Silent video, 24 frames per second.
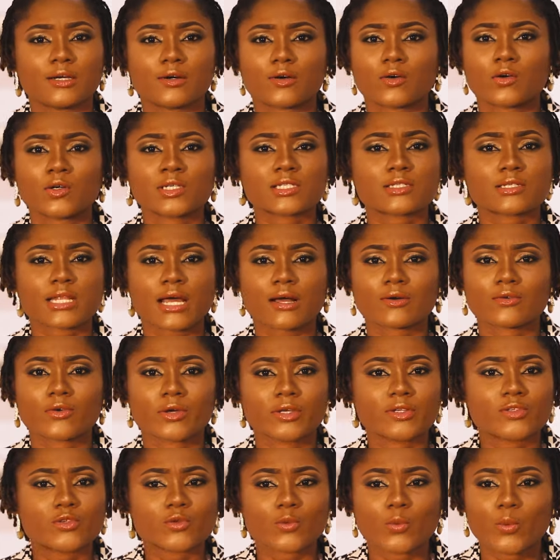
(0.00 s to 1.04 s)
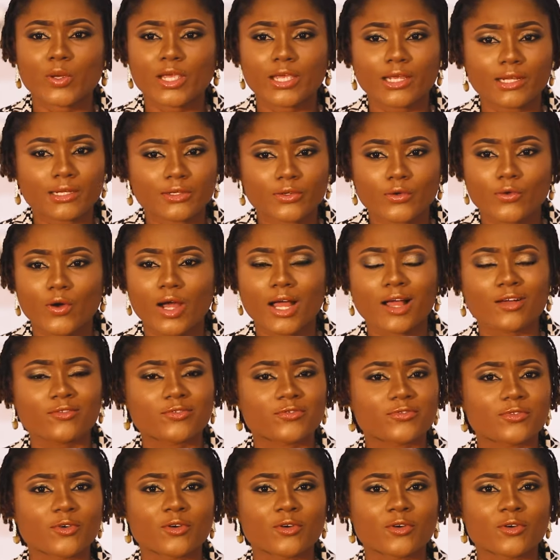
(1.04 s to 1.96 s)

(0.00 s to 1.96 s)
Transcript: who is now going to win? You have